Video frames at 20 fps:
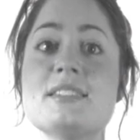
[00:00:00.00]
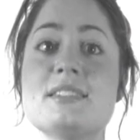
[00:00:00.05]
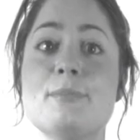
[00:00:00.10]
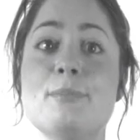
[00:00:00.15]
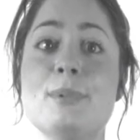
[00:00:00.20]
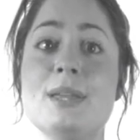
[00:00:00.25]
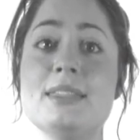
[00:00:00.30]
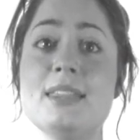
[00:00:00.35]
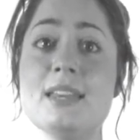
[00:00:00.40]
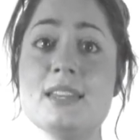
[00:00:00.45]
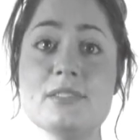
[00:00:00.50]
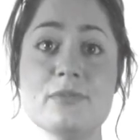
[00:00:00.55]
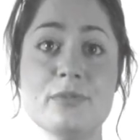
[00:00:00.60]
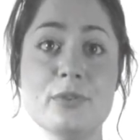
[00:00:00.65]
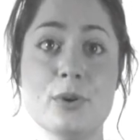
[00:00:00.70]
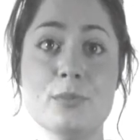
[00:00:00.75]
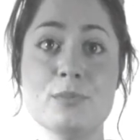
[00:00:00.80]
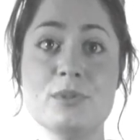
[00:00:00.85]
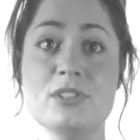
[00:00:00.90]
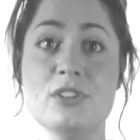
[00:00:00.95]
Submit these
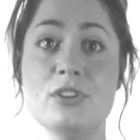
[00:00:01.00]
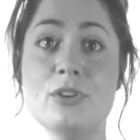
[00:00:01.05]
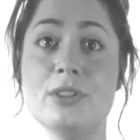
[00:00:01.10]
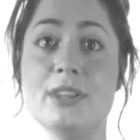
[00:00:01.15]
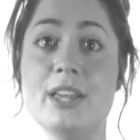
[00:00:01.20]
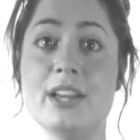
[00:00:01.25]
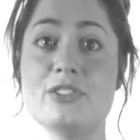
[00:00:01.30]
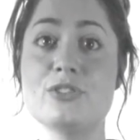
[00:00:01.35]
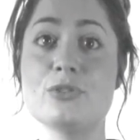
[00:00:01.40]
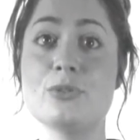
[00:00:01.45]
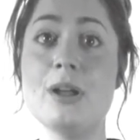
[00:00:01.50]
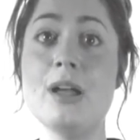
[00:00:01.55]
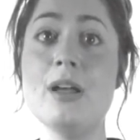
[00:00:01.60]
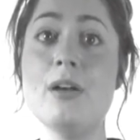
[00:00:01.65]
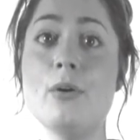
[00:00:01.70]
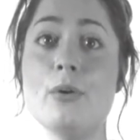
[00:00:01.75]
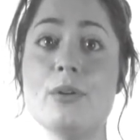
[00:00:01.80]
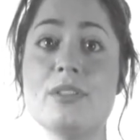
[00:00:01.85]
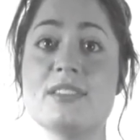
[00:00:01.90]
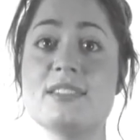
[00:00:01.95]
forms to your lecturer
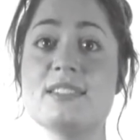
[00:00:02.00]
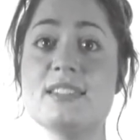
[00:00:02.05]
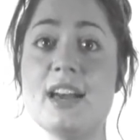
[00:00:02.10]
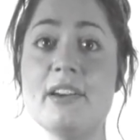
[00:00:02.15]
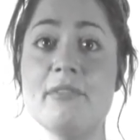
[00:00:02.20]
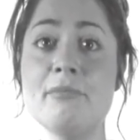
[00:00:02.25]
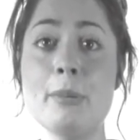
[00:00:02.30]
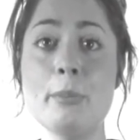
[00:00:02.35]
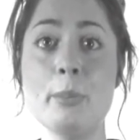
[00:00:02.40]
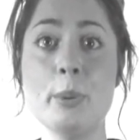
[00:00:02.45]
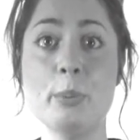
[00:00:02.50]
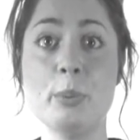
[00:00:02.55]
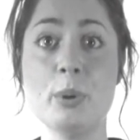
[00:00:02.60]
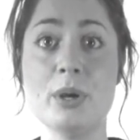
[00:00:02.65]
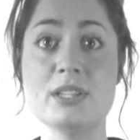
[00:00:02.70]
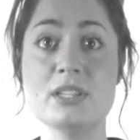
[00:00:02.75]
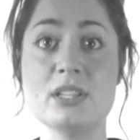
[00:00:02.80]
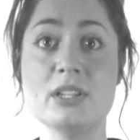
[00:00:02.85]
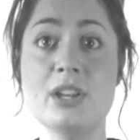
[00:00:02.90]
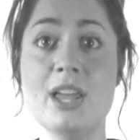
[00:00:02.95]
or the staff member
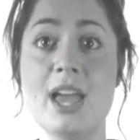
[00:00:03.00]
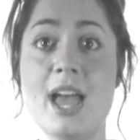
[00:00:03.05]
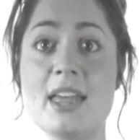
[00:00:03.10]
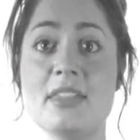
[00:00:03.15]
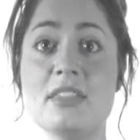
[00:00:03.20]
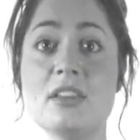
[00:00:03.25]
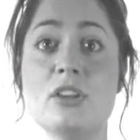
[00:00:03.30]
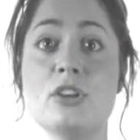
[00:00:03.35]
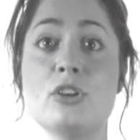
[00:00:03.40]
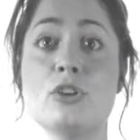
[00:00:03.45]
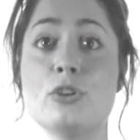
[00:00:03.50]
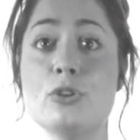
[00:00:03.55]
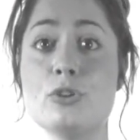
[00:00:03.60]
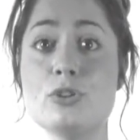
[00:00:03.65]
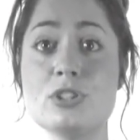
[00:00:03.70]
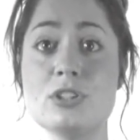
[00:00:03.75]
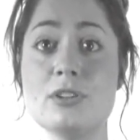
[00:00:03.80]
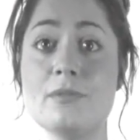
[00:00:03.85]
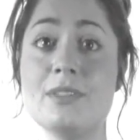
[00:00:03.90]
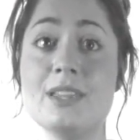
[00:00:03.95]
present at the
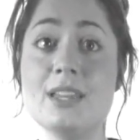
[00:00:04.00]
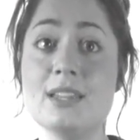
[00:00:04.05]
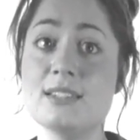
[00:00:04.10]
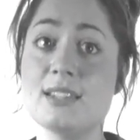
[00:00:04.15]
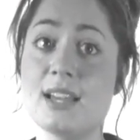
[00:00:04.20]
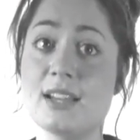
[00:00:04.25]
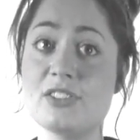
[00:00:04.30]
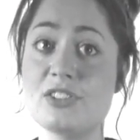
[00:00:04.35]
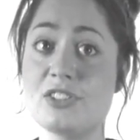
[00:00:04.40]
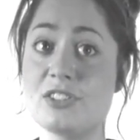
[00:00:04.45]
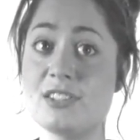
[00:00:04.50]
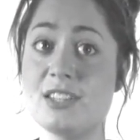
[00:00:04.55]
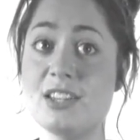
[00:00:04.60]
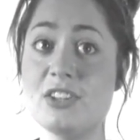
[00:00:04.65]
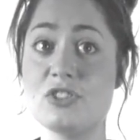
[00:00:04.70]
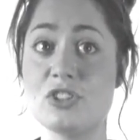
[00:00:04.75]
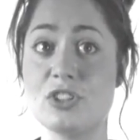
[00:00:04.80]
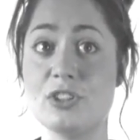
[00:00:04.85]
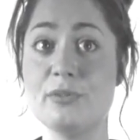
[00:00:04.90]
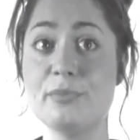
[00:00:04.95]
conclusion of the induction
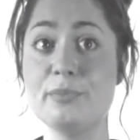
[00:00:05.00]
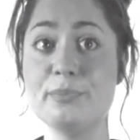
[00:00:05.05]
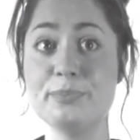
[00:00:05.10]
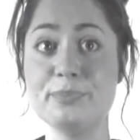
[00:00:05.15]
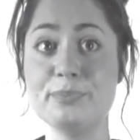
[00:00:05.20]
session.